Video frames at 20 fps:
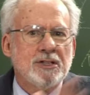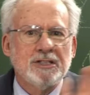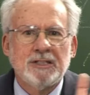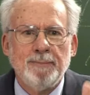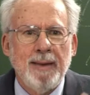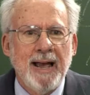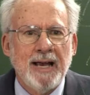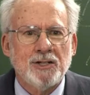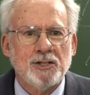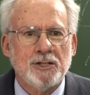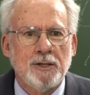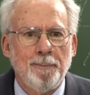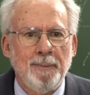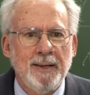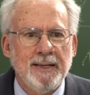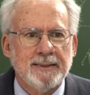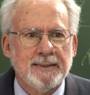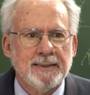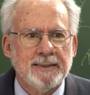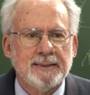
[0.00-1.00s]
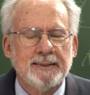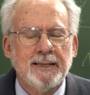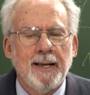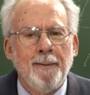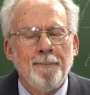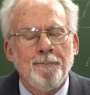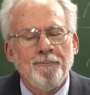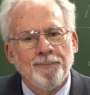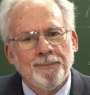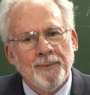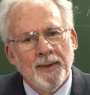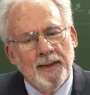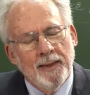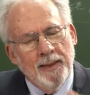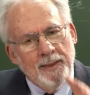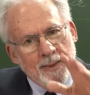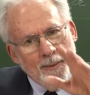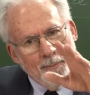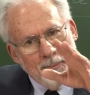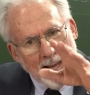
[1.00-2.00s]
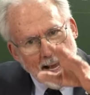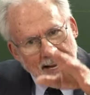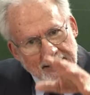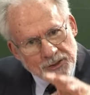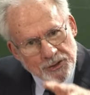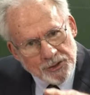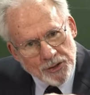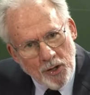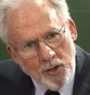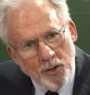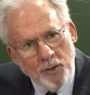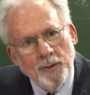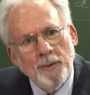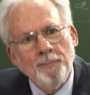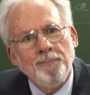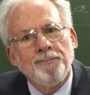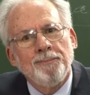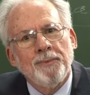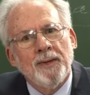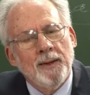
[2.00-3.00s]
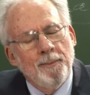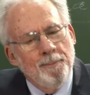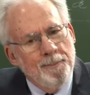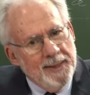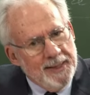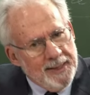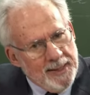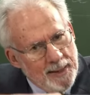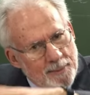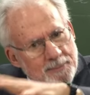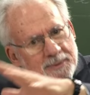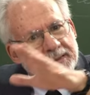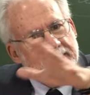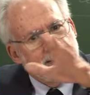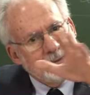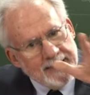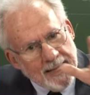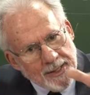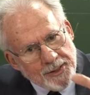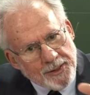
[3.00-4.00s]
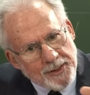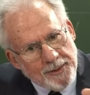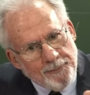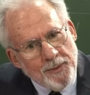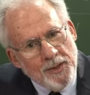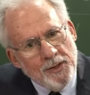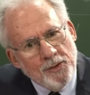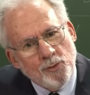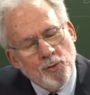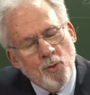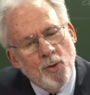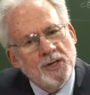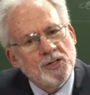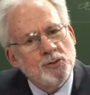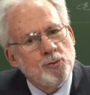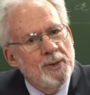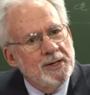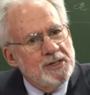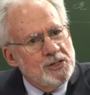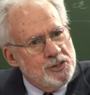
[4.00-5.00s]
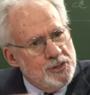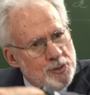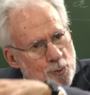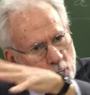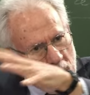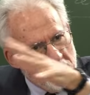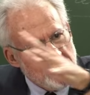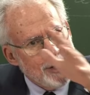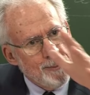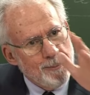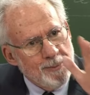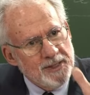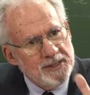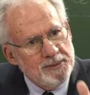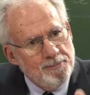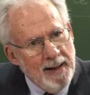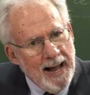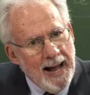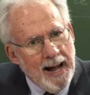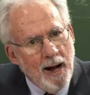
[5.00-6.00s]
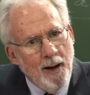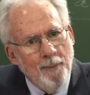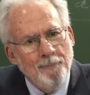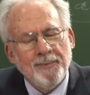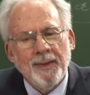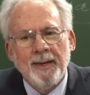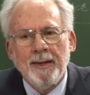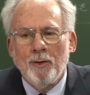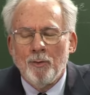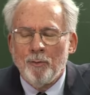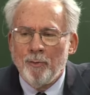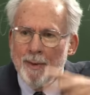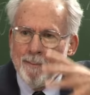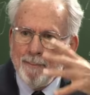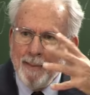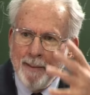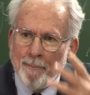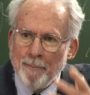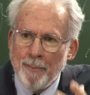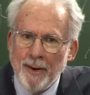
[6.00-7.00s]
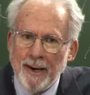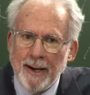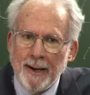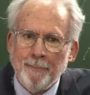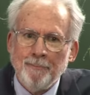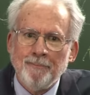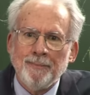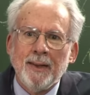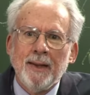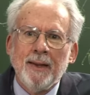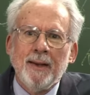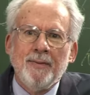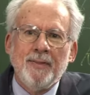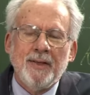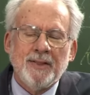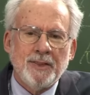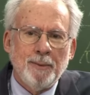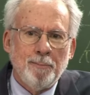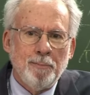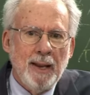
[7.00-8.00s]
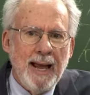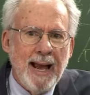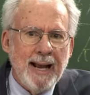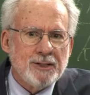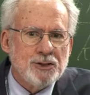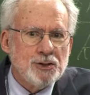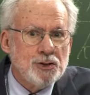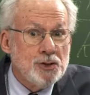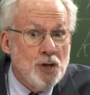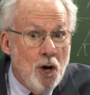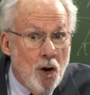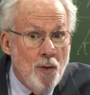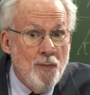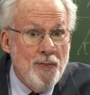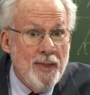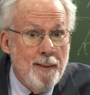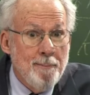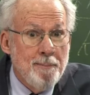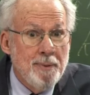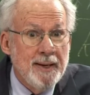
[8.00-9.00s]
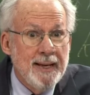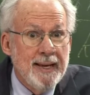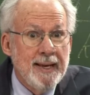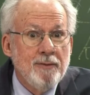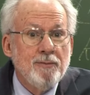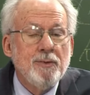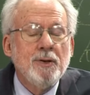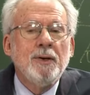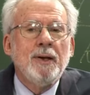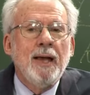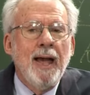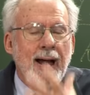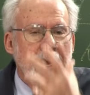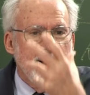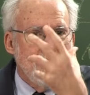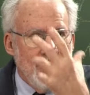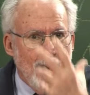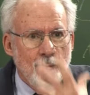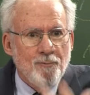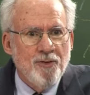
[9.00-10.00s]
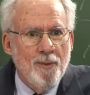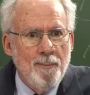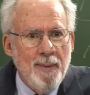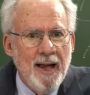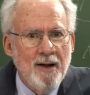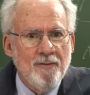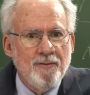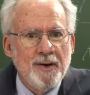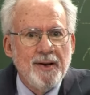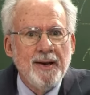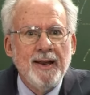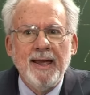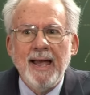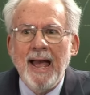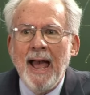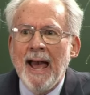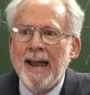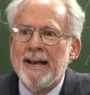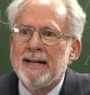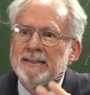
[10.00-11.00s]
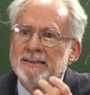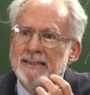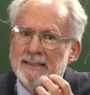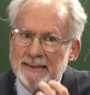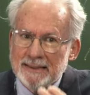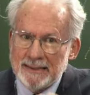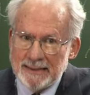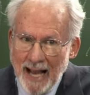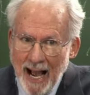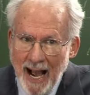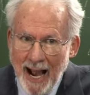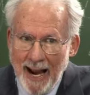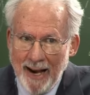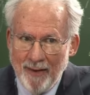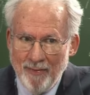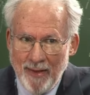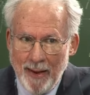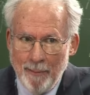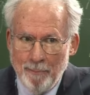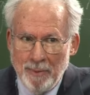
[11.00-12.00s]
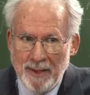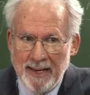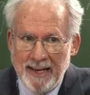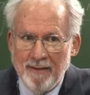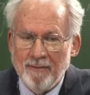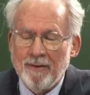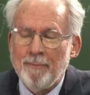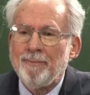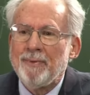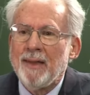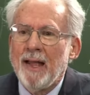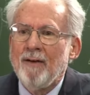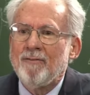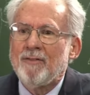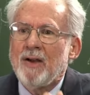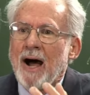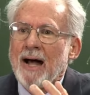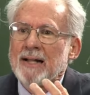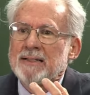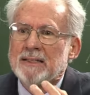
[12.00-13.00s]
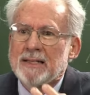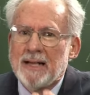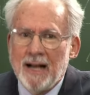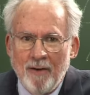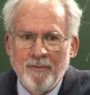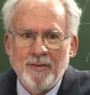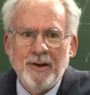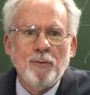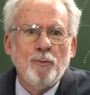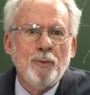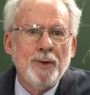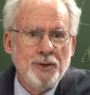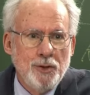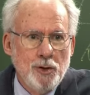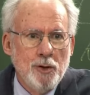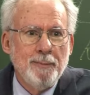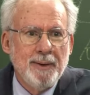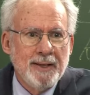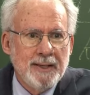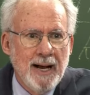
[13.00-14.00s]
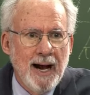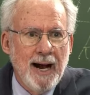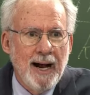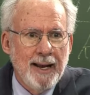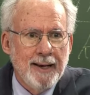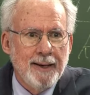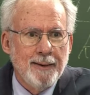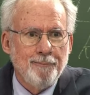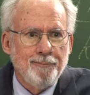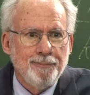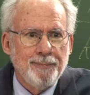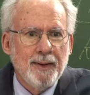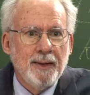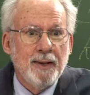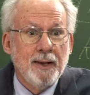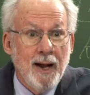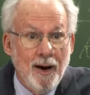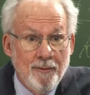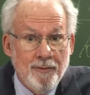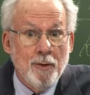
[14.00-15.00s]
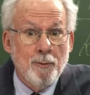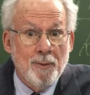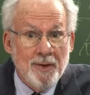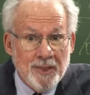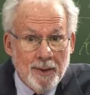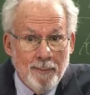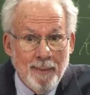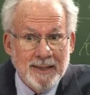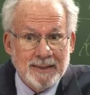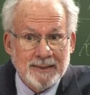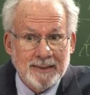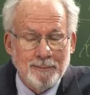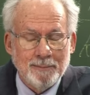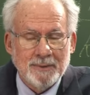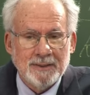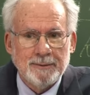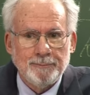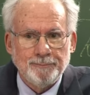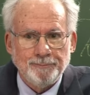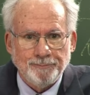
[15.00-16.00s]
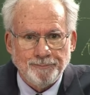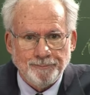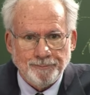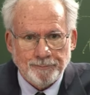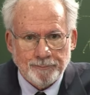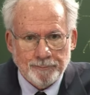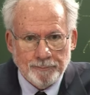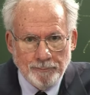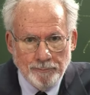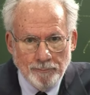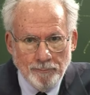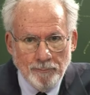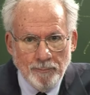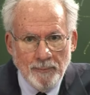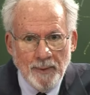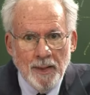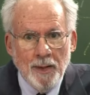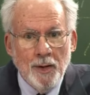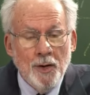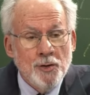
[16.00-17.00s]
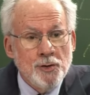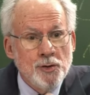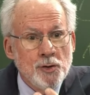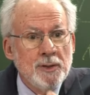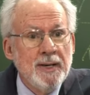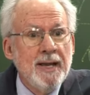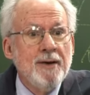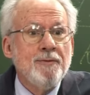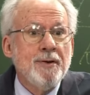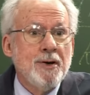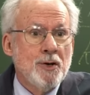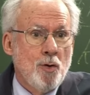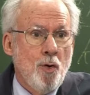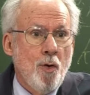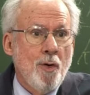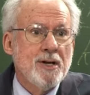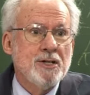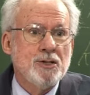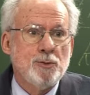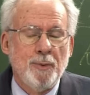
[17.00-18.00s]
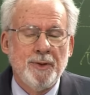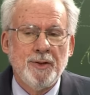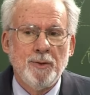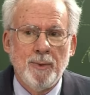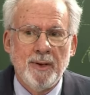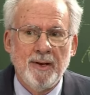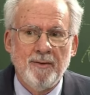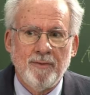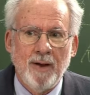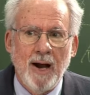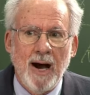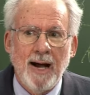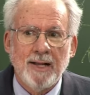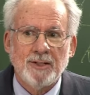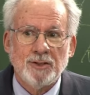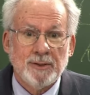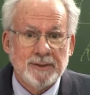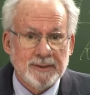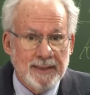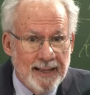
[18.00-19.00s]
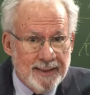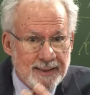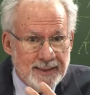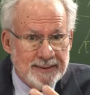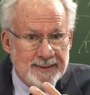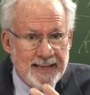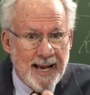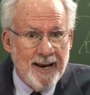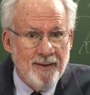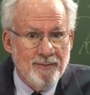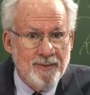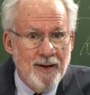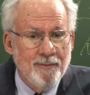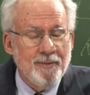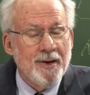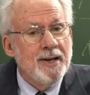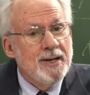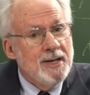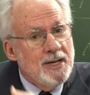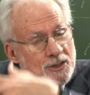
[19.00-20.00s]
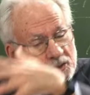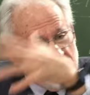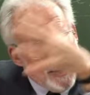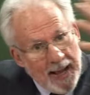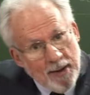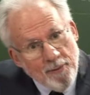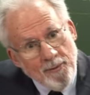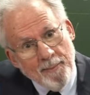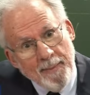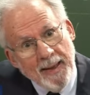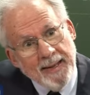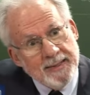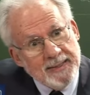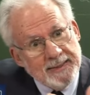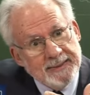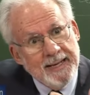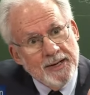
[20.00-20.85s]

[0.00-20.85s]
are smashed to pieces. The black stone becomes the center towards which the worshipers bow, remembering that the black stone, they believed, had come from heaven, and it's a sign, they believed, of God's covenant with humankind, covenant with the Muslims, to live in accordance with the will of God. So it's like the sign of covenant. So that remained the